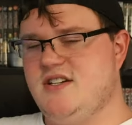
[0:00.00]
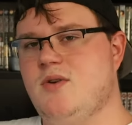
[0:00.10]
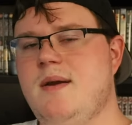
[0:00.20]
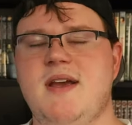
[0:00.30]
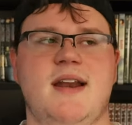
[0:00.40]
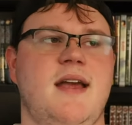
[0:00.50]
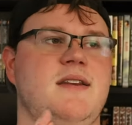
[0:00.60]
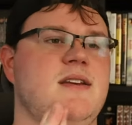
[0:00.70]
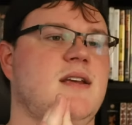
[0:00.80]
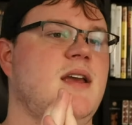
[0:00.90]
D.Gray-Man
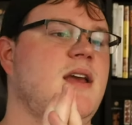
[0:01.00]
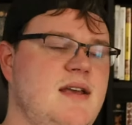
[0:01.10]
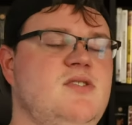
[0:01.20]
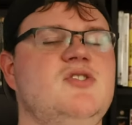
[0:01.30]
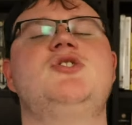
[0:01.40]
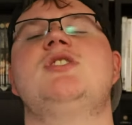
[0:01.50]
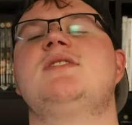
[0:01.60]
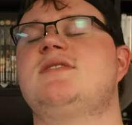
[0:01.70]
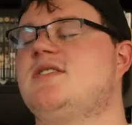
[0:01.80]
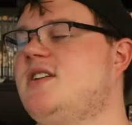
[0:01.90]
ending is
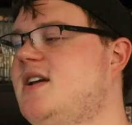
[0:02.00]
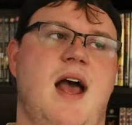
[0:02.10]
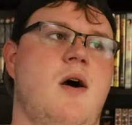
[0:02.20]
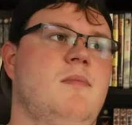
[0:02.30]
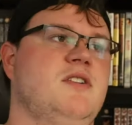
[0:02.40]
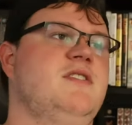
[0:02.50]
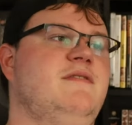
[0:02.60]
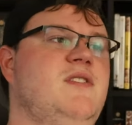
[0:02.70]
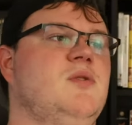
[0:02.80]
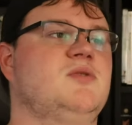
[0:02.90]
just how much it
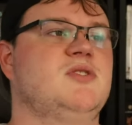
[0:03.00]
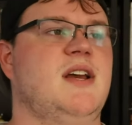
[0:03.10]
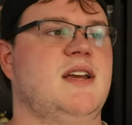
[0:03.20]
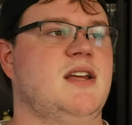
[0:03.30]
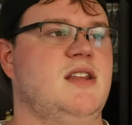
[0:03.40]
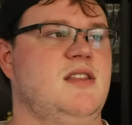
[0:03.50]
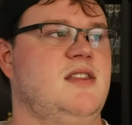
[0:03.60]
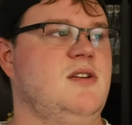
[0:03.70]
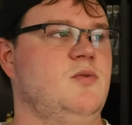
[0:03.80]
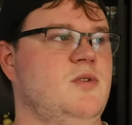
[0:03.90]
feels like
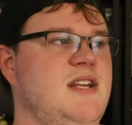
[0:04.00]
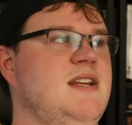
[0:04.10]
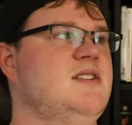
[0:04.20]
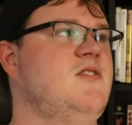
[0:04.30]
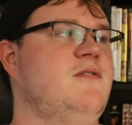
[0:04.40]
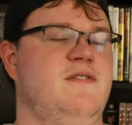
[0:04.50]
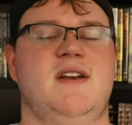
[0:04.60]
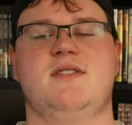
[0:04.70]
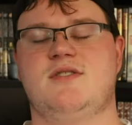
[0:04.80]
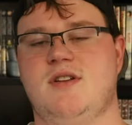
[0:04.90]
you need to
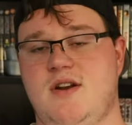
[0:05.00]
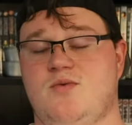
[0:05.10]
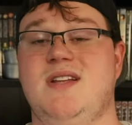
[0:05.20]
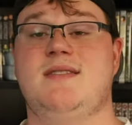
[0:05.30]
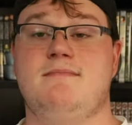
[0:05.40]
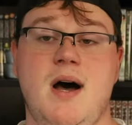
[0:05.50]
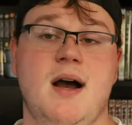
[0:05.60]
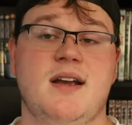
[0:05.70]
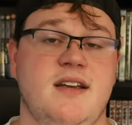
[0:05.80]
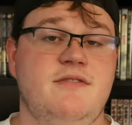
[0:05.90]
finish and read the
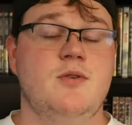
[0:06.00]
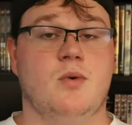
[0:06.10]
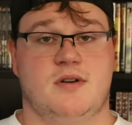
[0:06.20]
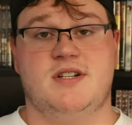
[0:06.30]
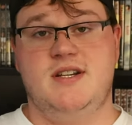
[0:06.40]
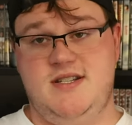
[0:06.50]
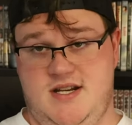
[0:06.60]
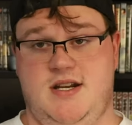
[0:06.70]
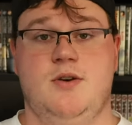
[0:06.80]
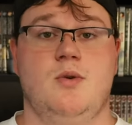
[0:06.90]
manga if you want to
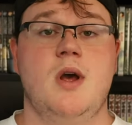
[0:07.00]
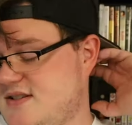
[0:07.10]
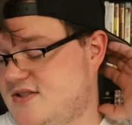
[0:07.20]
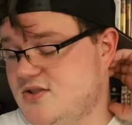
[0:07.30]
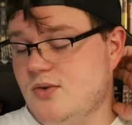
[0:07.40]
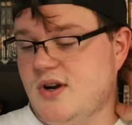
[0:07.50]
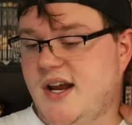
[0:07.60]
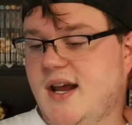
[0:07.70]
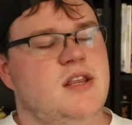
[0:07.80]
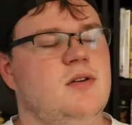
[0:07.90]
continue the
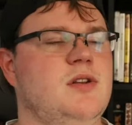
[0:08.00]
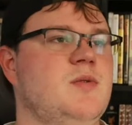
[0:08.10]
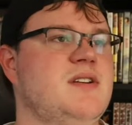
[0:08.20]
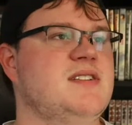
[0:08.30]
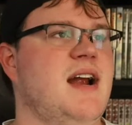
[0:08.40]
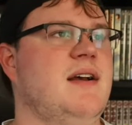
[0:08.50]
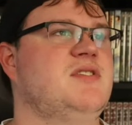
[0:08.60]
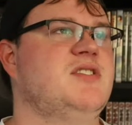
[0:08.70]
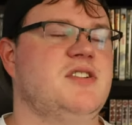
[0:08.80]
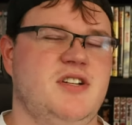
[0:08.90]
story. The only reason I have
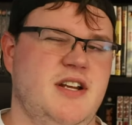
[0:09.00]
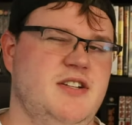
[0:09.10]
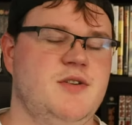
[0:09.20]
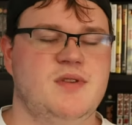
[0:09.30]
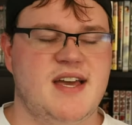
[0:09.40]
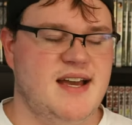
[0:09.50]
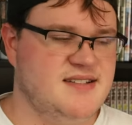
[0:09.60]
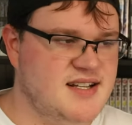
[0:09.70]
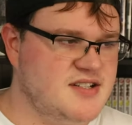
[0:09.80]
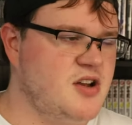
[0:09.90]
such an issue with that
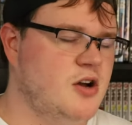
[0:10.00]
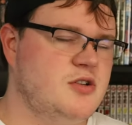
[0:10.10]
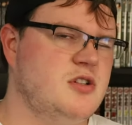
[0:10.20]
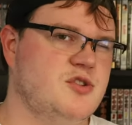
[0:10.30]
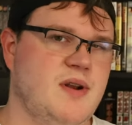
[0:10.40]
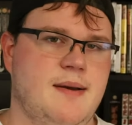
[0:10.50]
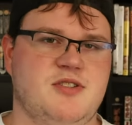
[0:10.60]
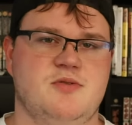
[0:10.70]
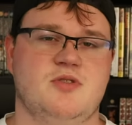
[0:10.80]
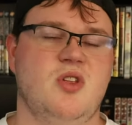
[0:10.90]
is that it's 103
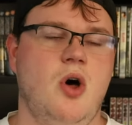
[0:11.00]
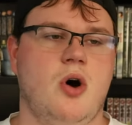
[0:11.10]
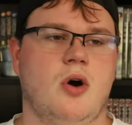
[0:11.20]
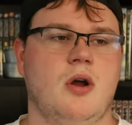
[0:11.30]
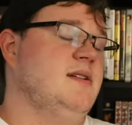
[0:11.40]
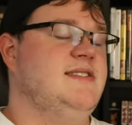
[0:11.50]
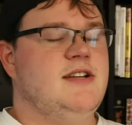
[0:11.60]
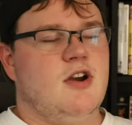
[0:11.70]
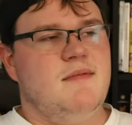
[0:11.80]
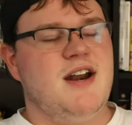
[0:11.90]
episodes long.
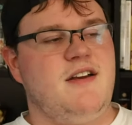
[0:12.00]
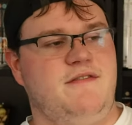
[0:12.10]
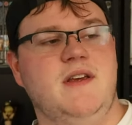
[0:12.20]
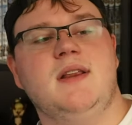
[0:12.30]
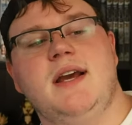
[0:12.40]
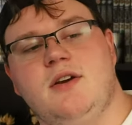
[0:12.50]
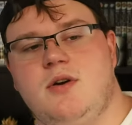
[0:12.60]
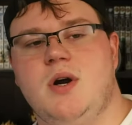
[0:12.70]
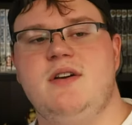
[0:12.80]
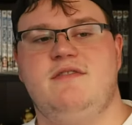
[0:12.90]
D.Gray-Man, I feel like,
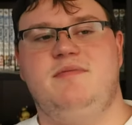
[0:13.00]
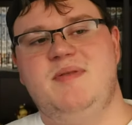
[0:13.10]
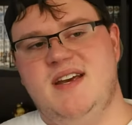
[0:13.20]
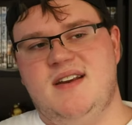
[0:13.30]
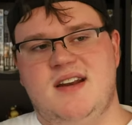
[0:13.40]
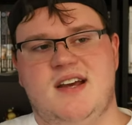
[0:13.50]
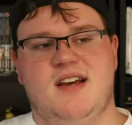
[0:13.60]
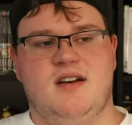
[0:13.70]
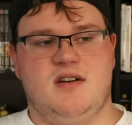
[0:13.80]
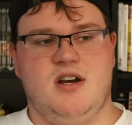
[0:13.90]
could have been
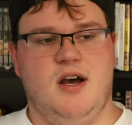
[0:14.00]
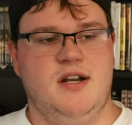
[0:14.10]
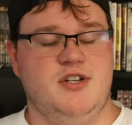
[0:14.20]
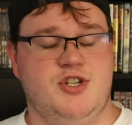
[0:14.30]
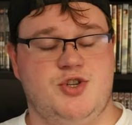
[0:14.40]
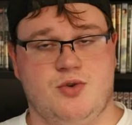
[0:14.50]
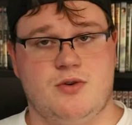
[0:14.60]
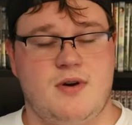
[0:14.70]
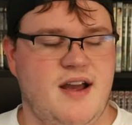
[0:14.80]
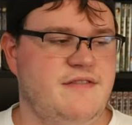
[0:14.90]
cut
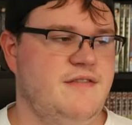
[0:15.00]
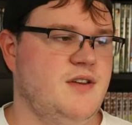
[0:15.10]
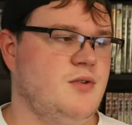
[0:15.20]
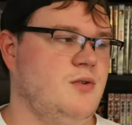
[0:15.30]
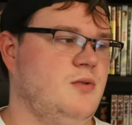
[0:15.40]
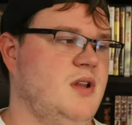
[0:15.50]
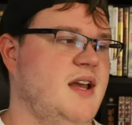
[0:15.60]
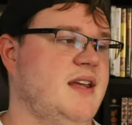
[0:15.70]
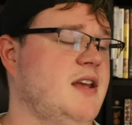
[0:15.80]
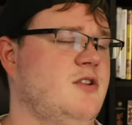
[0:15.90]
shorter. I feel
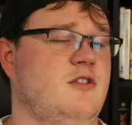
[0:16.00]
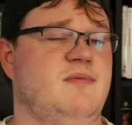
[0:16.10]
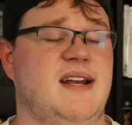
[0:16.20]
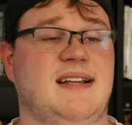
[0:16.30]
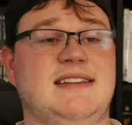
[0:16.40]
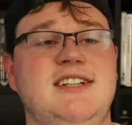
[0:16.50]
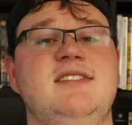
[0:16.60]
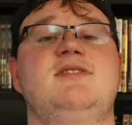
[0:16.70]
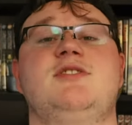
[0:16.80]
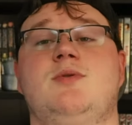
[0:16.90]
like it could have been at
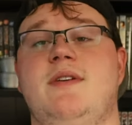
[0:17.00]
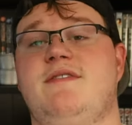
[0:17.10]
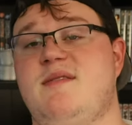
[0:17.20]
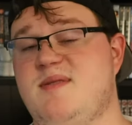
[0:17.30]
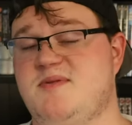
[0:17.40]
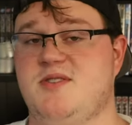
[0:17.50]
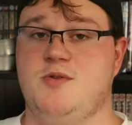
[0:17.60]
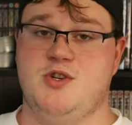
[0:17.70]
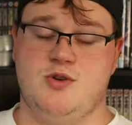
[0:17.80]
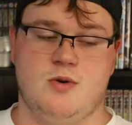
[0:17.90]
least 25
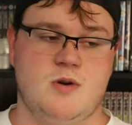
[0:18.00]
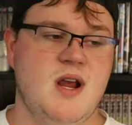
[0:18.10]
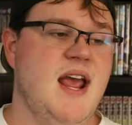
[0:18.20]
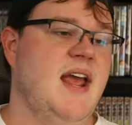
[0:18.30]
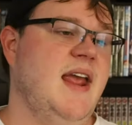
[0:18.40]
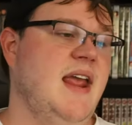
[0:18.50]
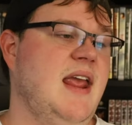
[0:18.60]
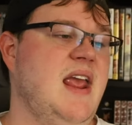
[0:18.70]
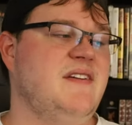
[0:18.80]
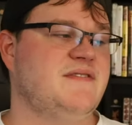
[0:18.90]
episodes shorter,
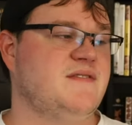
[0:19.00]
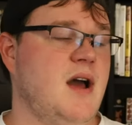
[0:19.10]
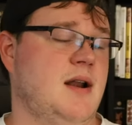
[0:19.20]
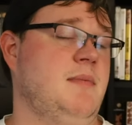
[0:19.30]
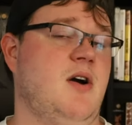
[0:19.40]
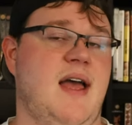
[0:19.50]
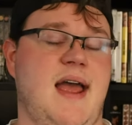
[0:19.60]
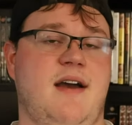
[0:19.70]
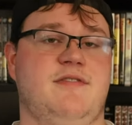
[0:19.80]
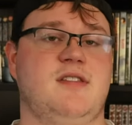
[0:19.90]
if not about
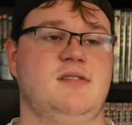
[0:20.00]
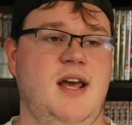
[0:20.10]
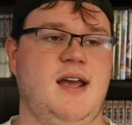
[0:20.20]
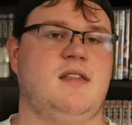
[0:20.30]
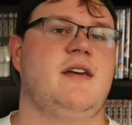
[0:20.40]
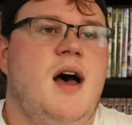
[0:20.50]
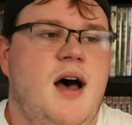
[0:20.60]
half the length.